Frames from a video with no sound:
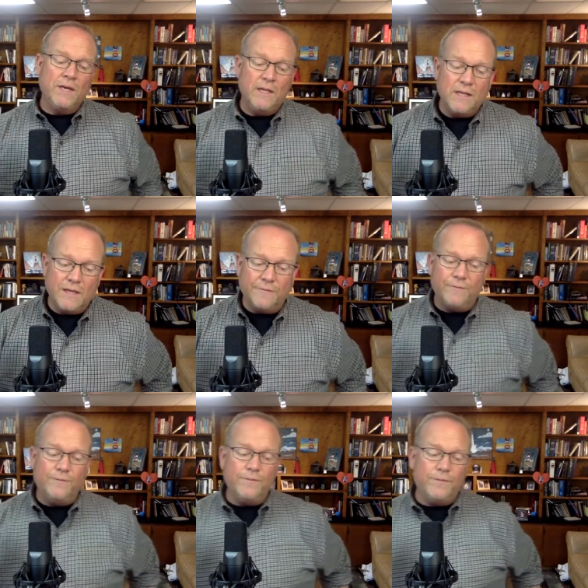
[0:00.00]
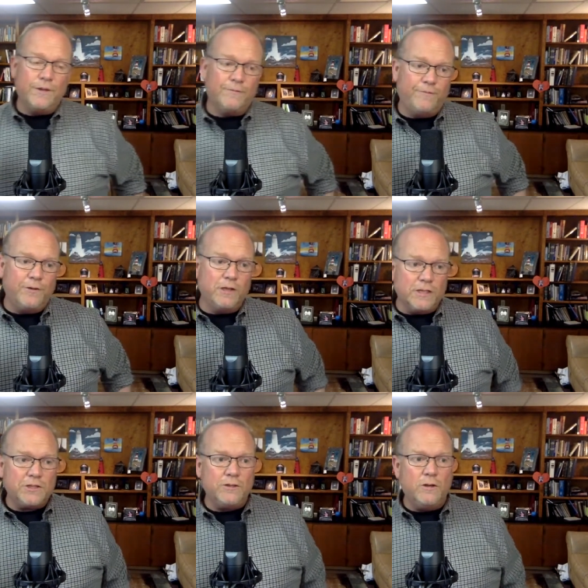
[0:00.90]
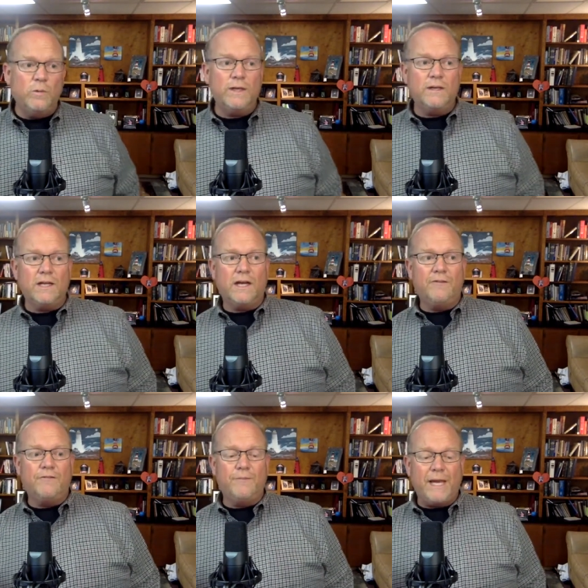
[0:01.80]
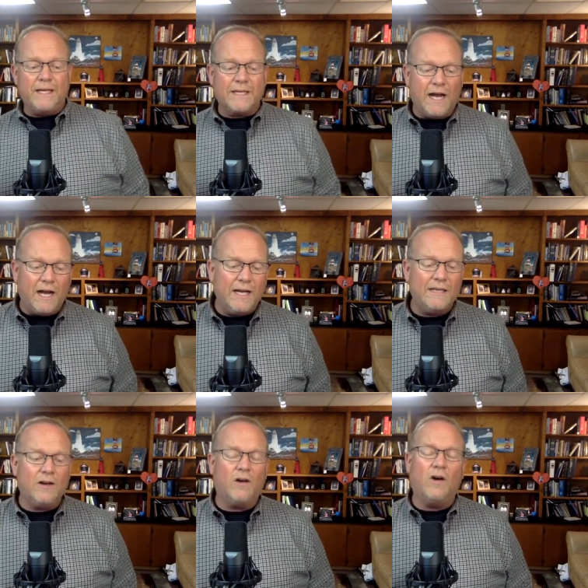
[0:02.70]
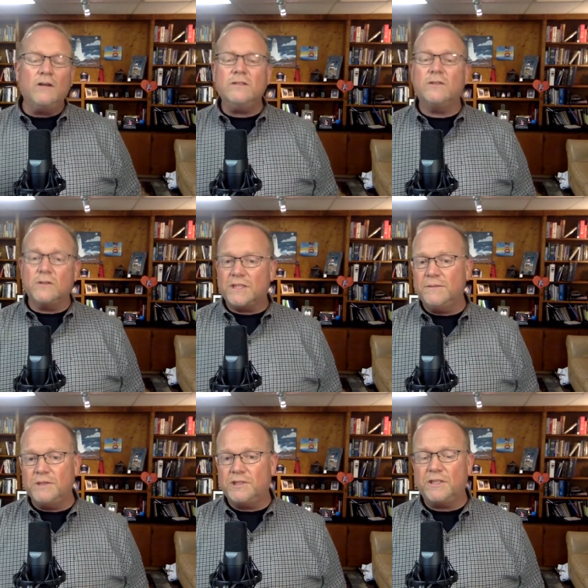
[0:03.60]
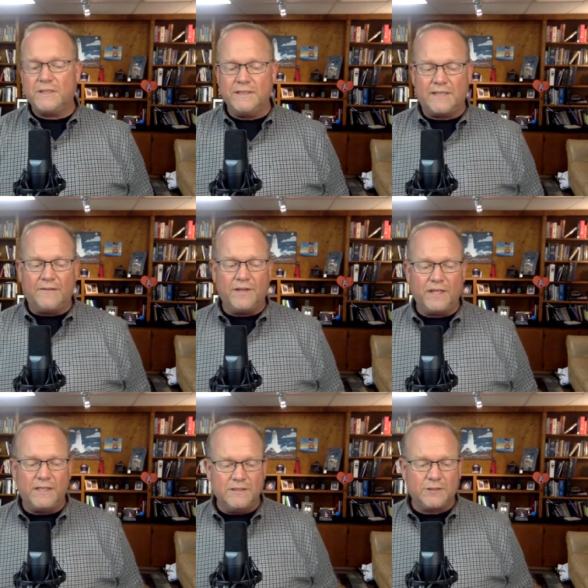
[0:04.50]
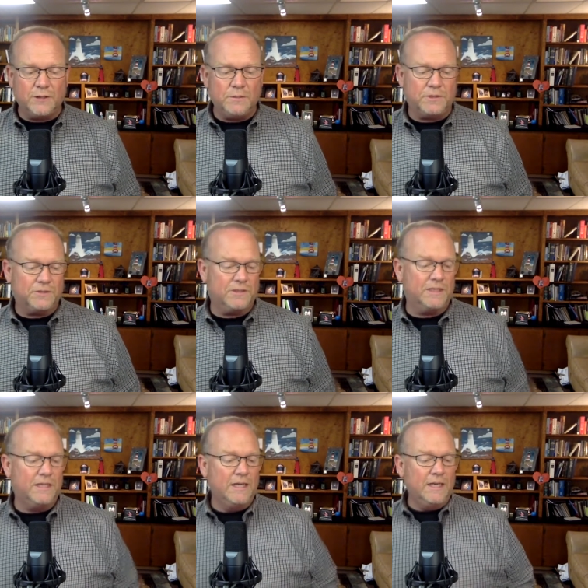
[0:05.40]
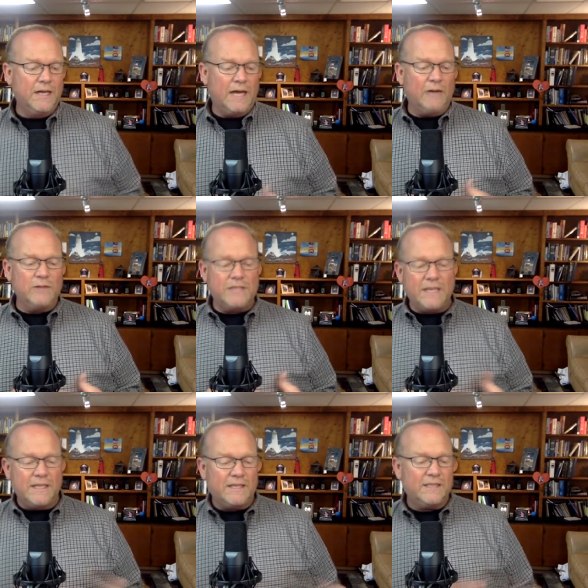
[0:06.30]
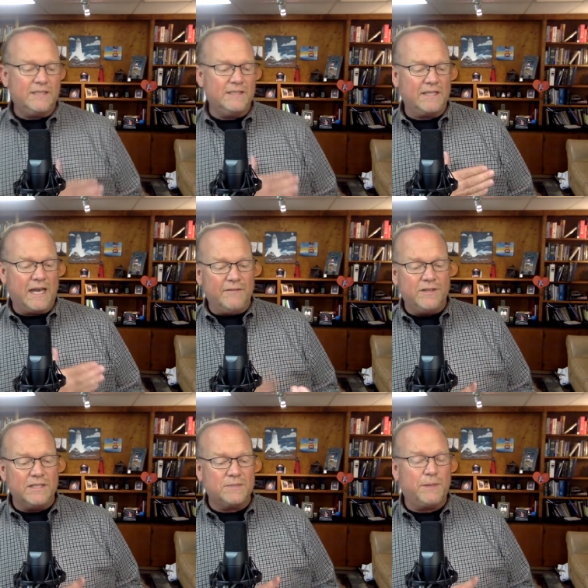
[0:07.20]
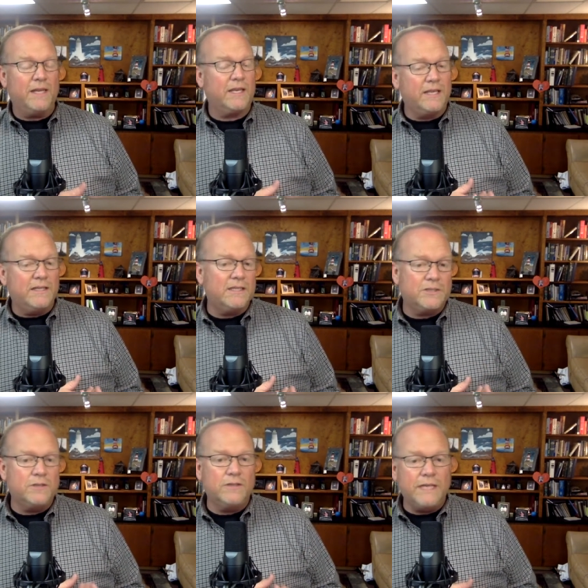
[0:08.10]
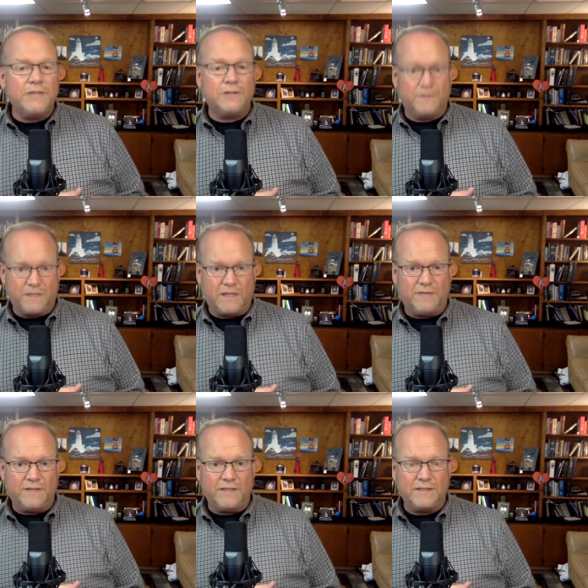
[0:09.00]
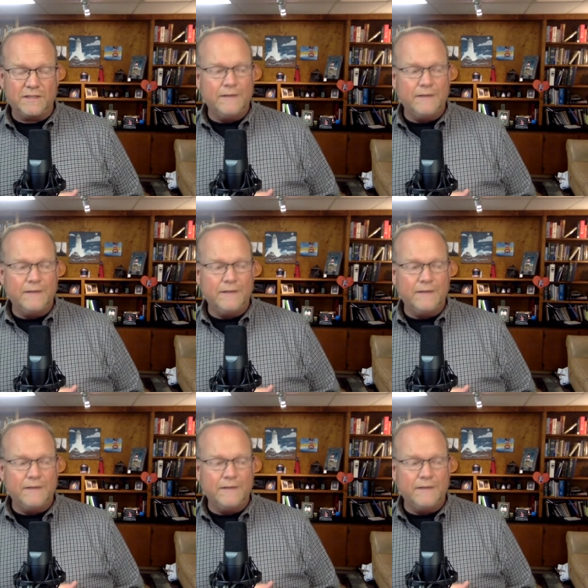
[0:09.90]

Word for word: the the volitional will of mankind also seems just as evident in scriptures. And I would say that this is evidenced by the conditional nature of the covenants.